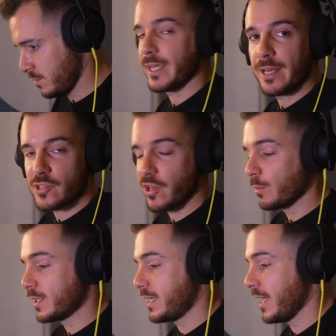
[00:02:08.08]
Okay, let's start
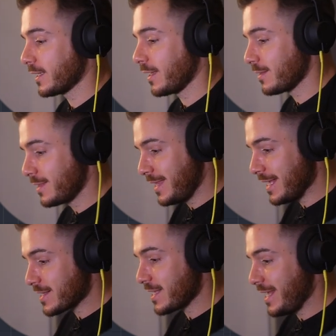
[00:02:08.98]
with the kick. Now
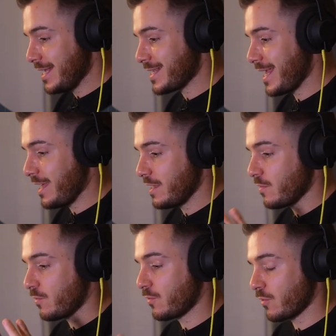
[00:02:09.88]
this is a
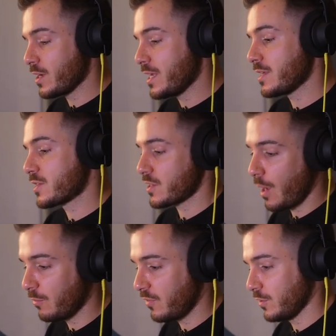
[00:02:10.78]
free
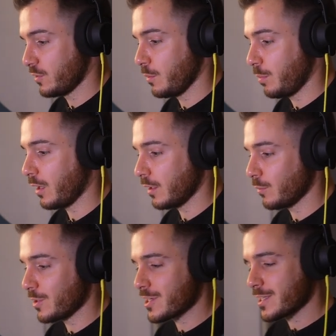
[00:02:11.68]
sub-filter plugin,
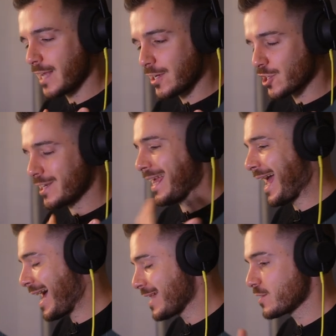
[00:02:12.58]
which essentially
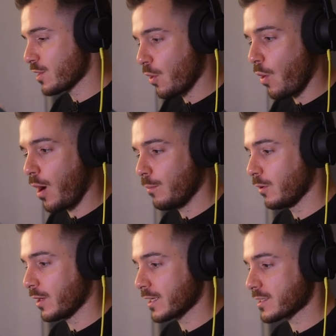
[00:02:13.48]
adds low
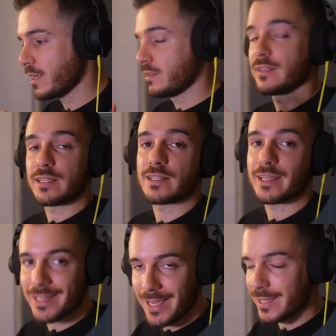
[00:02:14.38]
harmonics to things
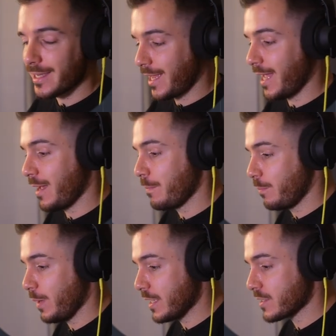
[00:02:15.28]
like kick and
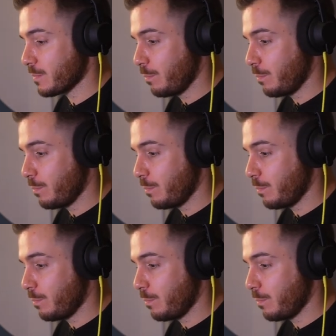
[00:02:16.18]
bass.